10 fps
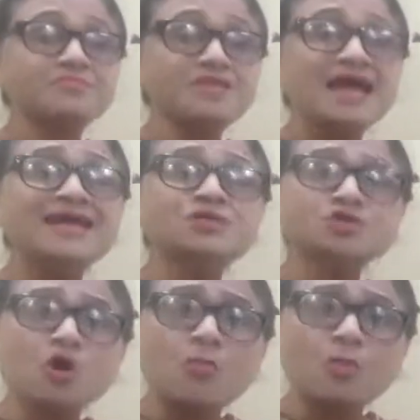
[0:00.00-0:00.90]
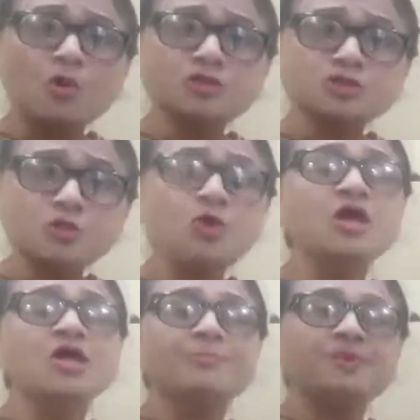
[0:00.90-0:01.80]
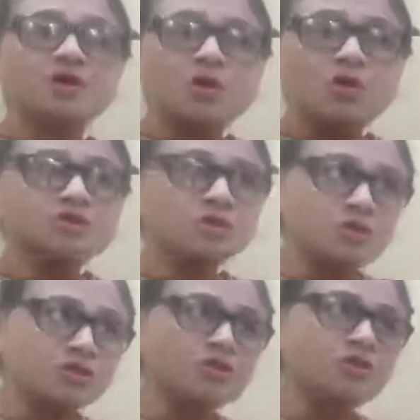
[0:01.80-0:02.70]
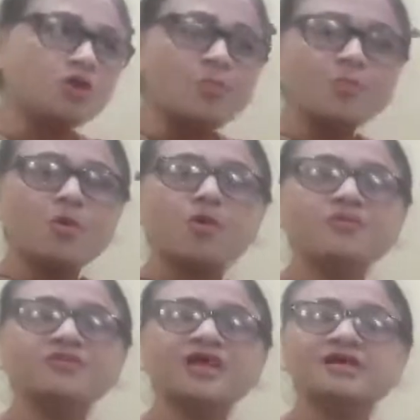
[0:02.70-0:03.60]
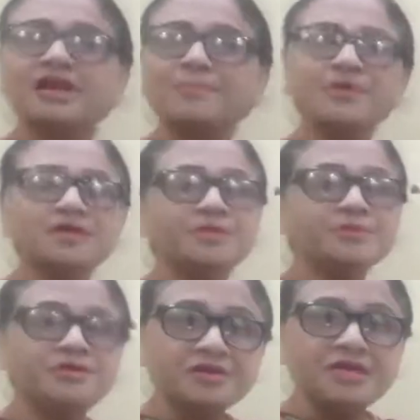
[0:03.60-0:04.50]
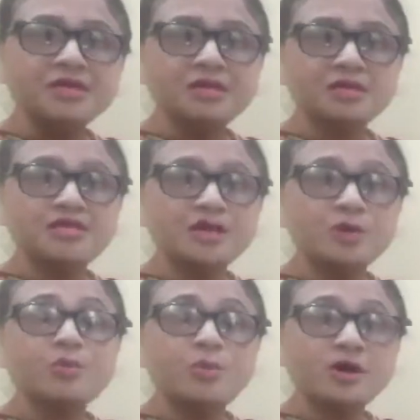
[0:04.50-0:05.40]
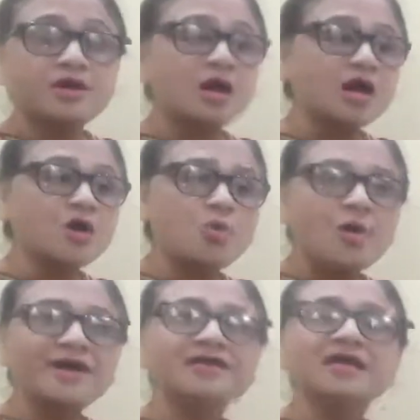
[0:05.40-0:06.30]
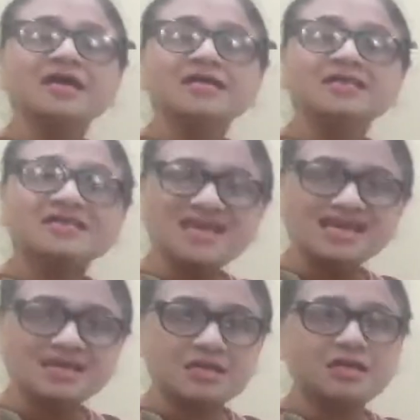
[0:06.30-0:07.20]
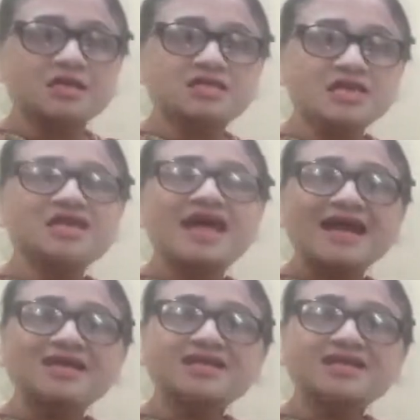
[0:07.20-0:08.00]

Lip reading: and top also, because on the top of that laburnum tree there were a quite thick and